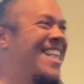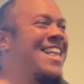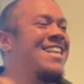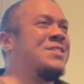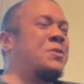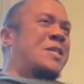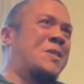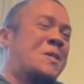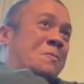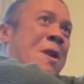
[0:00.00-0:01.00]

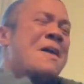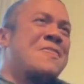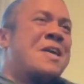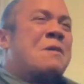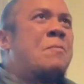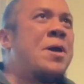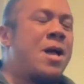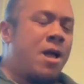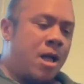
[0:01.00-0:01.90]
is what I think. But